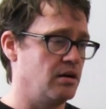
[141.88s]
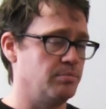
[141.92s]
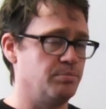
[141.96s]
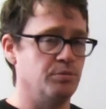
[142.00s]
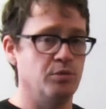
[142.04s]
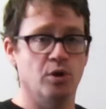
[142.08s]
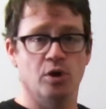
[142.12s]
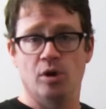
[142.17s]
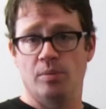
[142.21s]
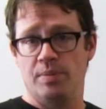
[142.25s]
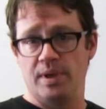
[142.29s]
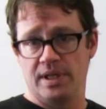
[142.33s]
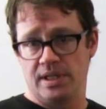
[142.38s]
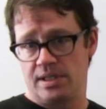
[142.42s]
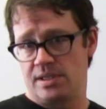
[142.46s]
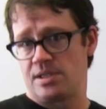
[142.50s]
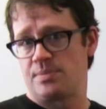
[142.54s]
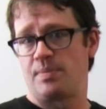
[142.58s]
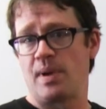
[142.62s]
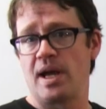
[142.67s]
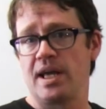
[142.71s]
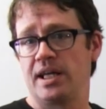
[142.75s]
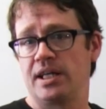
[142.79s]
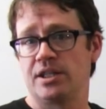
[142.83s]
real big
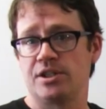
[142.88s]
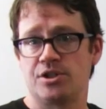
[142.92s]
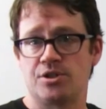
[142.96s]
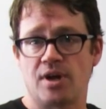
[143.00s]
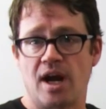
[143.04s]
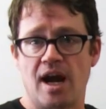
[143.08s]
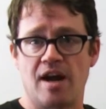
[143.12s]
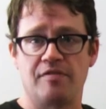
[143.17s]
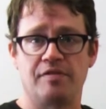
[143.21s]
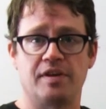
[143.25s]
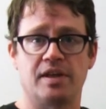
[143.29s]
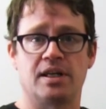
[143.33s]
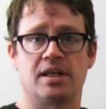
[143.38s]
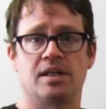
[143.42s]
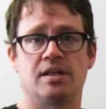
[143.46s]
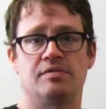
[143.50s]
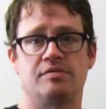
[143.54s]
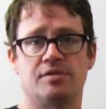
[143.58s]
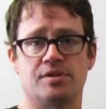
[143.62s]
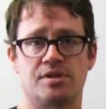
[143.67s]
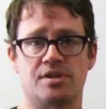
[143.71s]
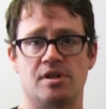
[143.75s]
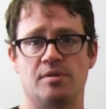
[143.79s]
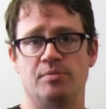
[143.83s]
spike in traffic
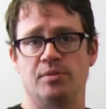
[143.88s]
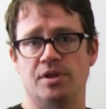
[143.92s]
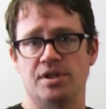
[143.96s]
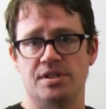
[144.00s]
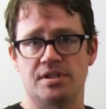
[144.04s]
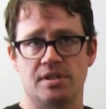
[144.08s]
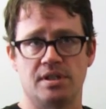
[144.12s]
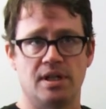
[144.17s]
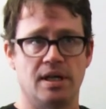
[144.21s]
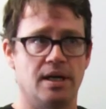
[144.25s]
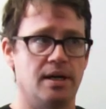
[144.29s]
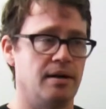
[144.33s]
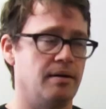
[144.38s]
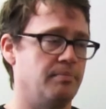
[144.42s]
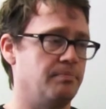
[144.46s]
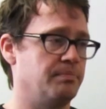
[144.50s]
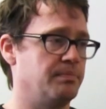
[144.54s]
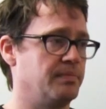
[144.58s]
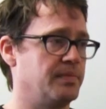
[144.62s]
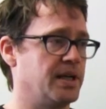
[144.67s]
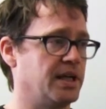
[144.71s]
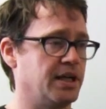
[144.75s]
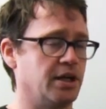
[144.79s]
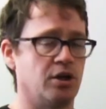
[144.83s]
for some reason,
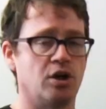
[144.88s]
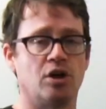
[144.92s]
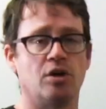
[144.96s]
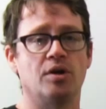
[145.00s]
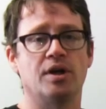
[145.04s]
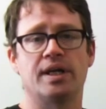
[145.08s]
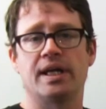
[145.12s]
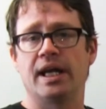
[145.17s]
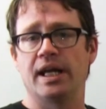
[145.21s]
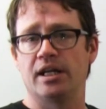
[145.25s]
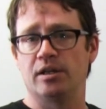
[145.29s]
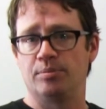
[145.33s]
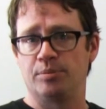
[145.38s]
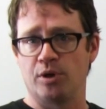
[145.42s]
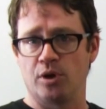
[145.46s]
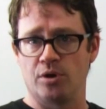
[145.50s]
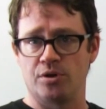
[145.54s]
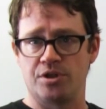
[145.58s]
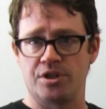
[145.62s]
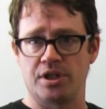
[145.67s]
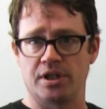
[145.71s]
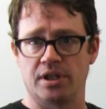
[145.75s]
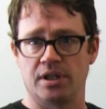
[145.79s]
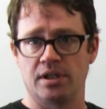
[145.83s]
like a hurricane
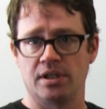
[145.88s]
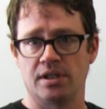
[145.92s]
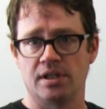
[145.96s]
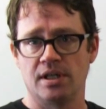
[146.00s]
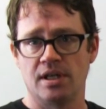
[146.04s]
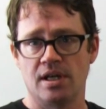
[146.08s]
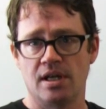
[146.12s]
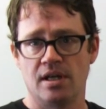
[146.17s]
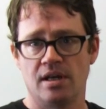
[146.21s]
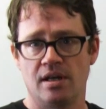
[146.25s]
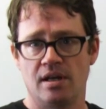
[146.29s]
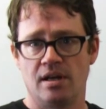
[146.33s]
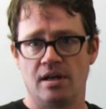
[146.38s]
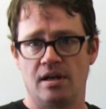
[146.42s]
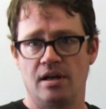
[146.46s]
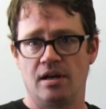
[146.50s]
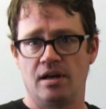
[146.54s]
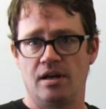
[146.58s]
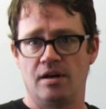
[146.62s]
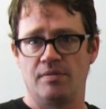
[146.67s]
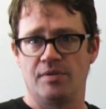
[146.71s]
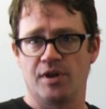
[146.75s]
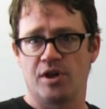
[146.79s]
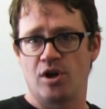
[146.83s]
approaching
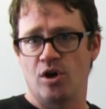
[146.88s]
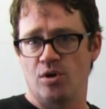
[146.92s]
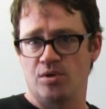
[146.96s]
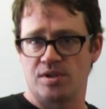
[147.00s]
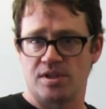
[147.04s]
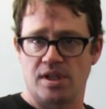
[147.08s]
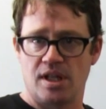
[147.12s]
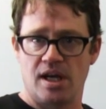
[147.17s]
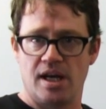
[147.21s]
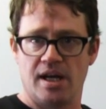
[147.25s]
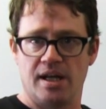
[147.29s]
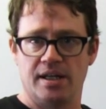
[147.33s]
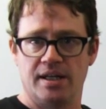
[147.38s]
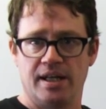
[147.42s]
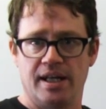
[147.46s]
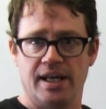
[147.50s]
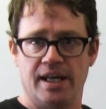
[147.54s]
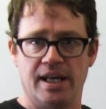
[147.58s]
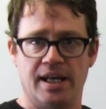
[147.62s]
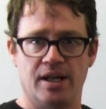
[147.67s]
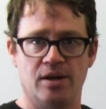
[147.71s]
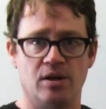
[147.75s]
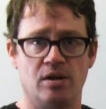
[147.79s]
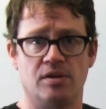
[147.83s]
the coastline,
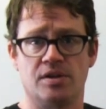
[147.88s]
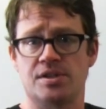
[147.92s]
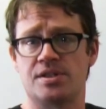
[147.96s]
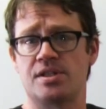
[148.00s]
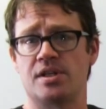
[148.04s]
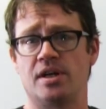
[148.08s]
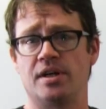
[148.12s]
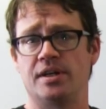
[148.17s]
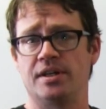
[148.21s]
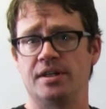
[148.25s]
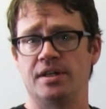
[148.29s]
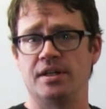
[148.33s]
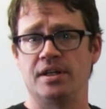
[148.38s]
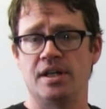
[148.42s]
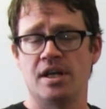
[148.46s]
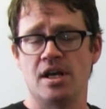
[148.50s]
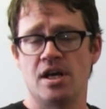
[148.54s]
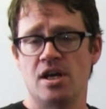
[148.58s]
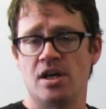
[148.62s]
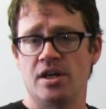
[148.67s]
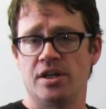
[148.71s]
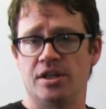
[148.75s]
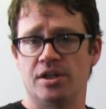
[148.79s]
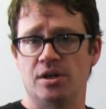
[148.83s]
and all of a sudden,
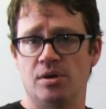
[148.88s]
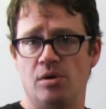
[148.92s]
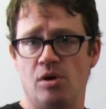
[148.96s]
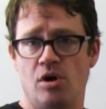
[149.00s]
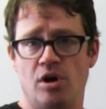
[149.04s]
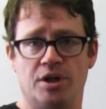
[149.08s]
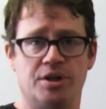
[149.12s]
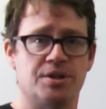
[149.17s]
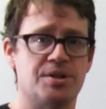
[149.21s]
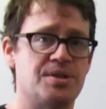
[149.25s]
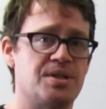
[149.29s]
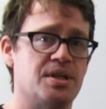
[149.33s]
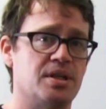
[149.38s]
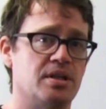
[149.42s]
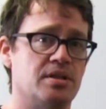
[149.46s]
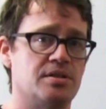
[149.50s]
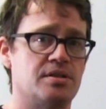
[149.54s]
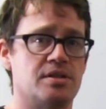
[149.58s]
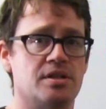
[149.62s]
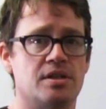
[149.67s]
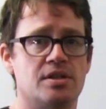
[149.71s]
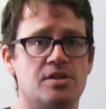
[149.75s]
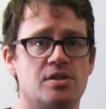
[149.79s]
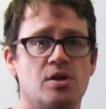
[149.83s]
all your
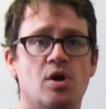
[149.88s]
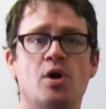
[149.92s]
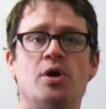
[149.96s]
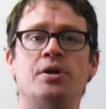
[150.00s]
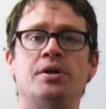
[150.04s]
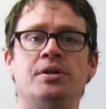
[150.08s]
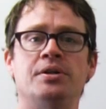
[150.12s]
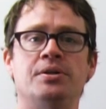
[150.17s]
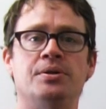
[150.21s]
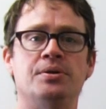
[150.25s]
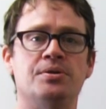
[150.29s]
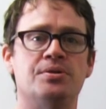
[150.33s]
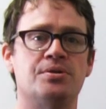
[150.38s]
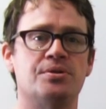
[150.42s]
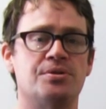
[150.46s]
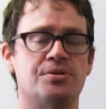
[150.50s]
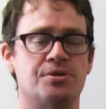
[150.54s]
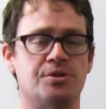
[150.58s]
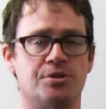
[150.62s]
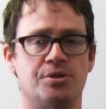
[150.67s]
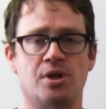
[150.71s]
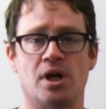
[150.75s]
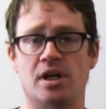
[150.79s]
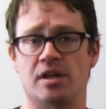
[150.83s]
citizens and all your
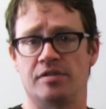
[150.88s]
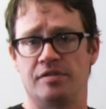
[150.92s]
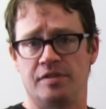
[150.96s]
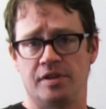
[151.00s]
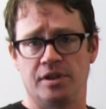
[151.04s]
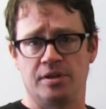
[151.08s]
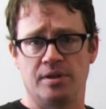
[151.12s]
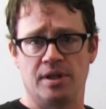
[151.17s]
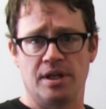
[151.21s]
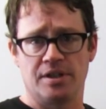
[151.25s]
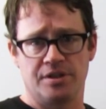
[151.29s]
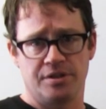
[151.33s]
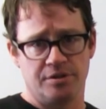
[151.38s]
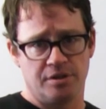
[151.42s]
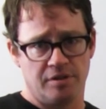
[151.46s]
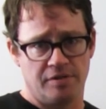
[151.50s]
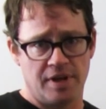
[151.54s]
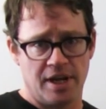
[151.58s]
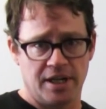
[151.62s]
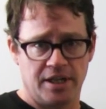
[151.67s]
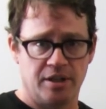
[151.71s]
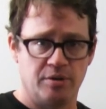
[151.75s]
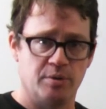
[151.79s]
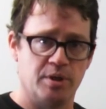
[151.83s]
users are trying to figure out their
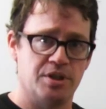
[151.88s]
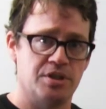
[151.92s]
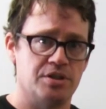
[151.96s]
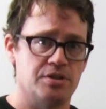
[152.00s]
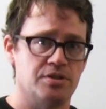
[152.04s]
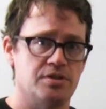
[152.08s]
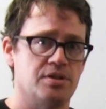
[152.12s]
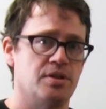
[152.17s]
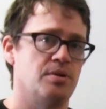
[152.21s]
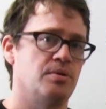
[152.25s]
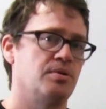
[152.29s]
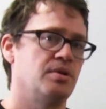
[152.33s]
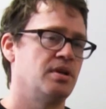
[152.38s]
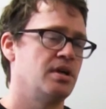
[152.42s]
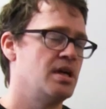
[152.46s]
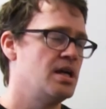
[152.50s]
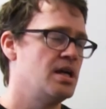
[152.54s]
evacuation zone.